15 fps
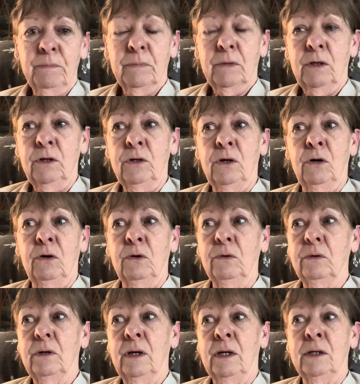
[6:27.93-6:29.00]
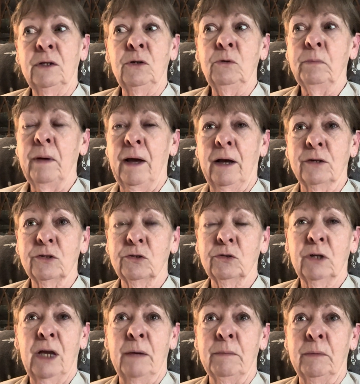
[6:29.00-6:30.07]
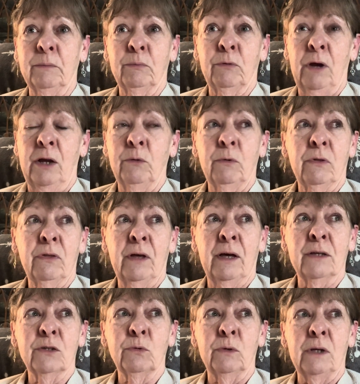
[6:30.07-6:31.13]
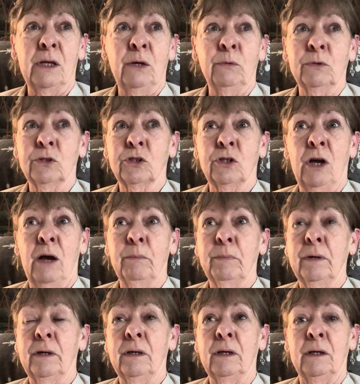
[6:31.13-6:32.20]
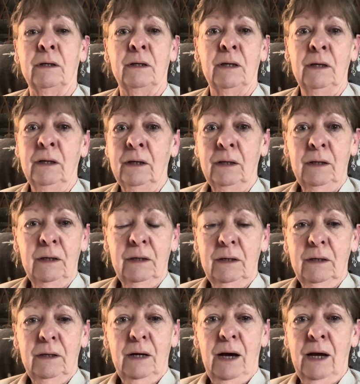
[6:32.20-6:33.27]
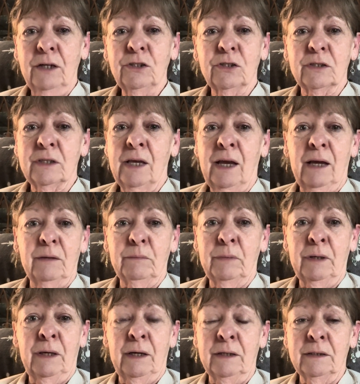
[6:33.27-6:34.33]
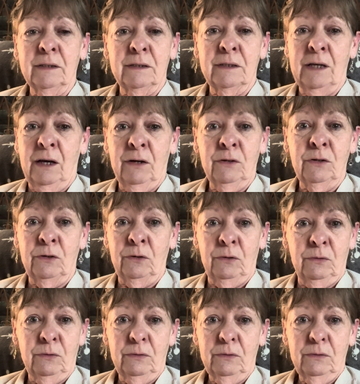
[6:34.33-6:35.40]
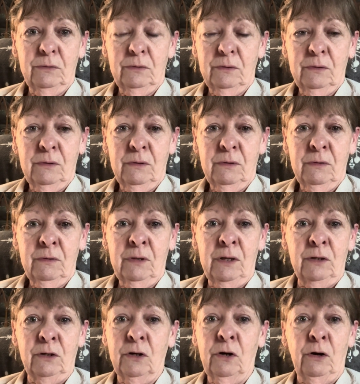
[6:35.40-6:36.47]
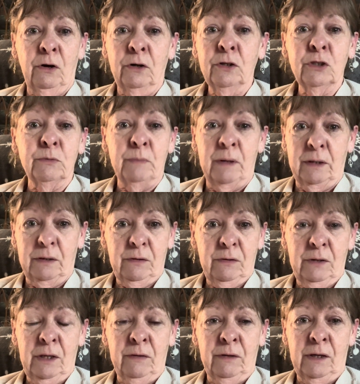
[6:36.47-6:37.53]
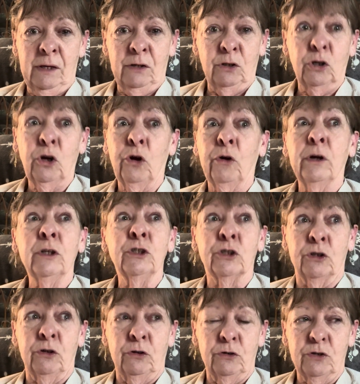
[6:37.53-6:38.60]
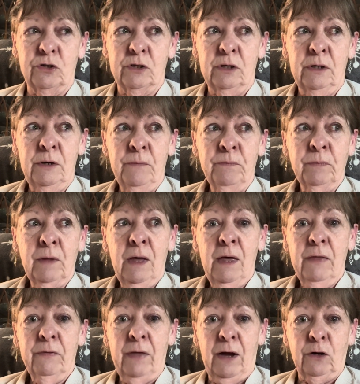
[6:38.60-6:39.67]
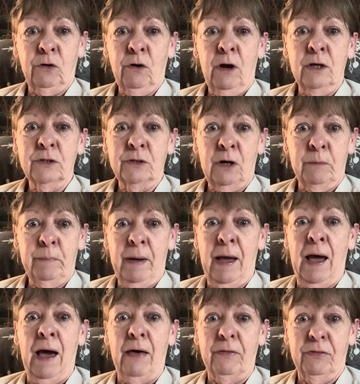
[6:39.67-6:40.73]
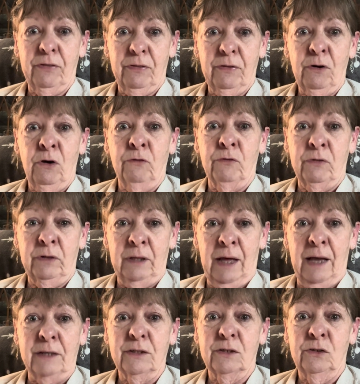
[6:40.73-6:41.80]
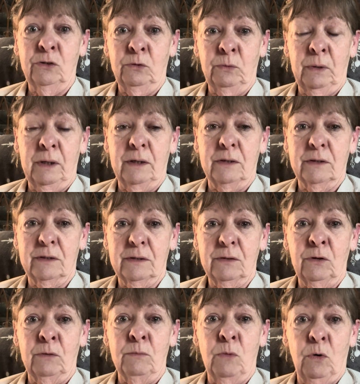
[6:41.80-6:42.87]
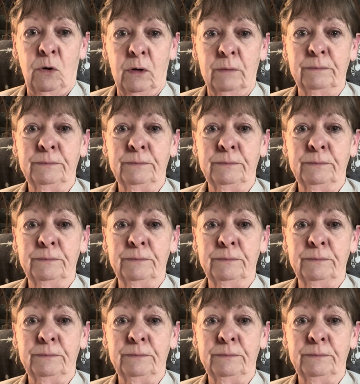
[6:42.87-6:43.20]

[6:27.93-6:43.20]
you know, and a new pastor came and prayed with us when he was shopping, and I just can't begin to tell you the encouragement and the encouragers that crossed our path over the last 2 weeks or more,